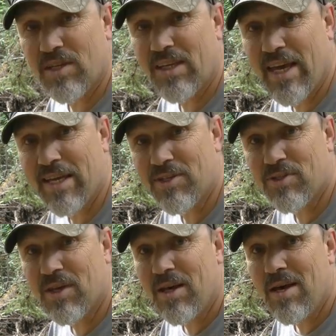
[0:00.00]
in case.
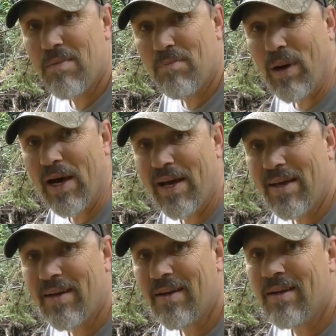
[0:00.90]
But
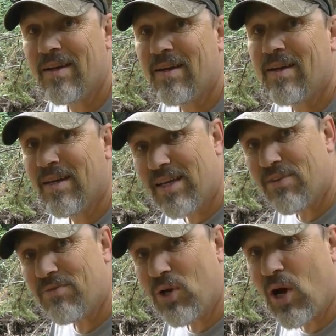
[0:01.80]

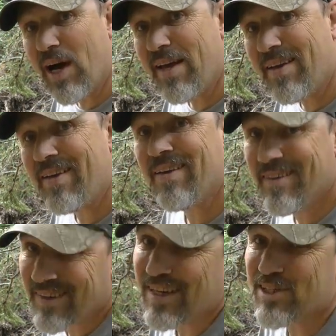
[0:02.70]
if not,
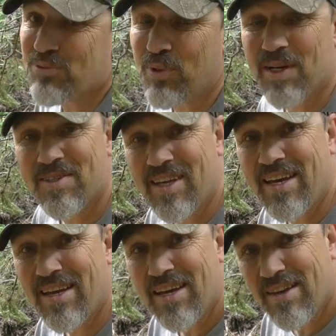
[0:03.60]
I just want to
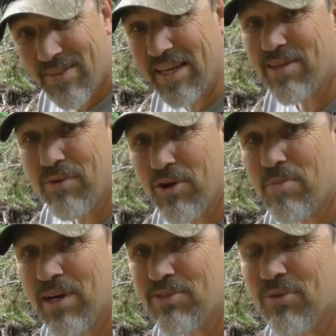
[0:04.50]
say thank you very
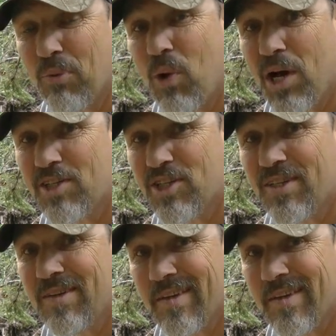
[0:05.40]
much for watching.